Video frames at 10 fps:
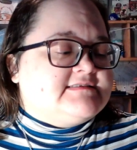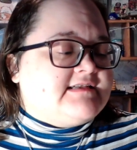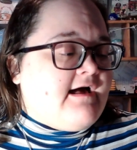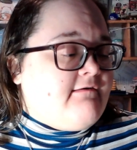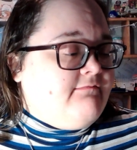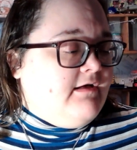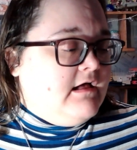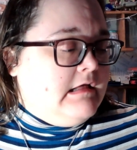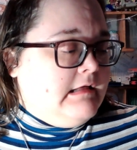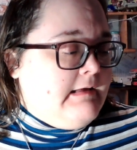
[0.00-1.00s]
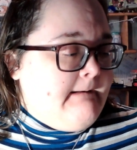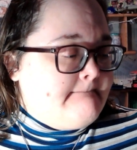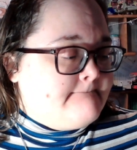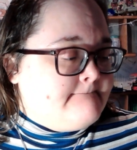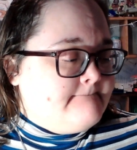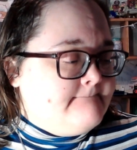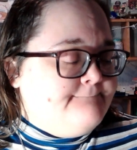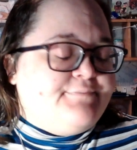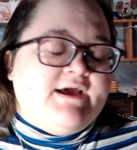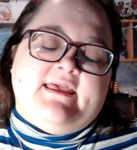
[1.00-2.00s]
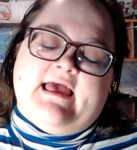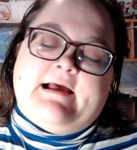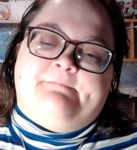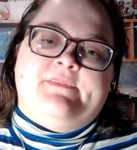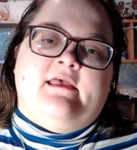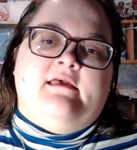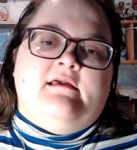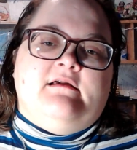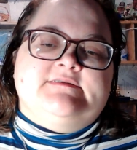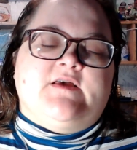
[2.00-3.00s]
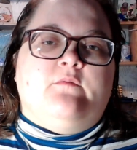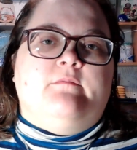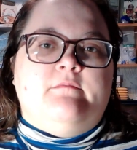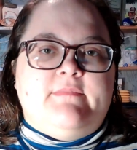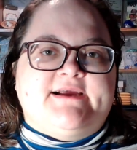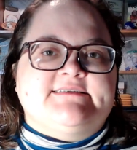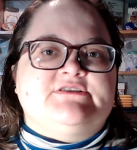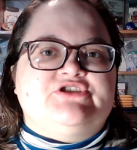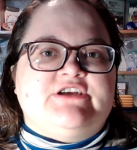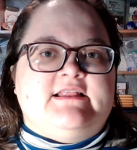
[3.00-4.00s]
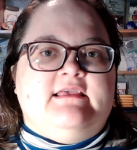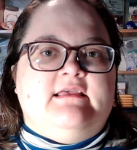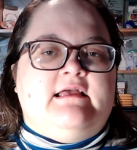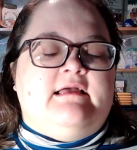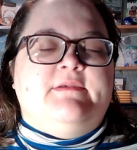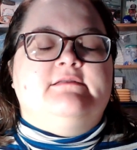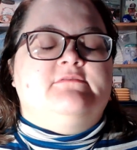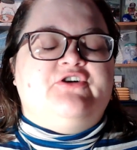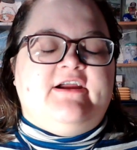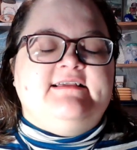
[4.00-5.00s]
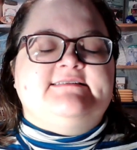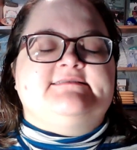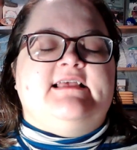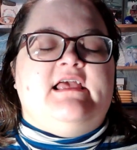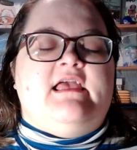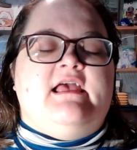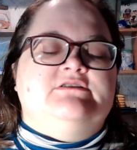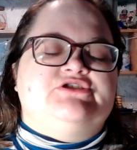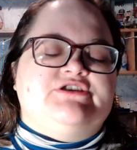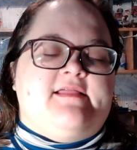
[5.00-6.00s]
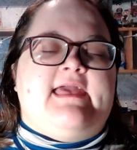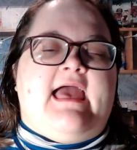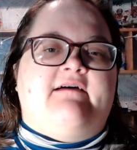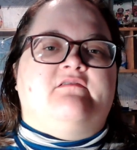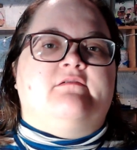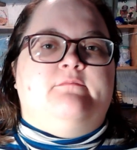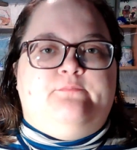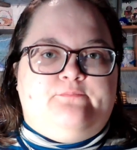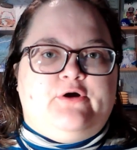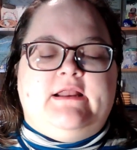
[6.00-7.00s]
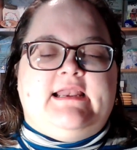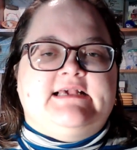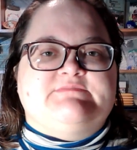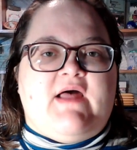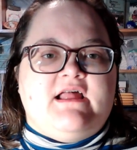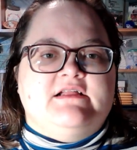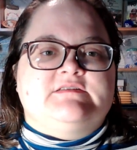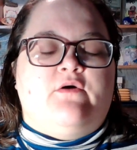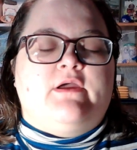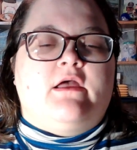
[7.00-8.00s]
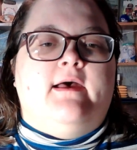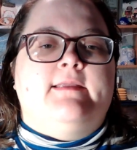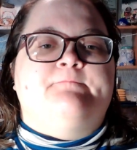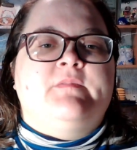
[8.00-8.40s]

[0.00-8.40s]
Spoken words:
stuff. But yeah. So Maris and Shelly, Grace and Shelly have a pretty nice balance going on.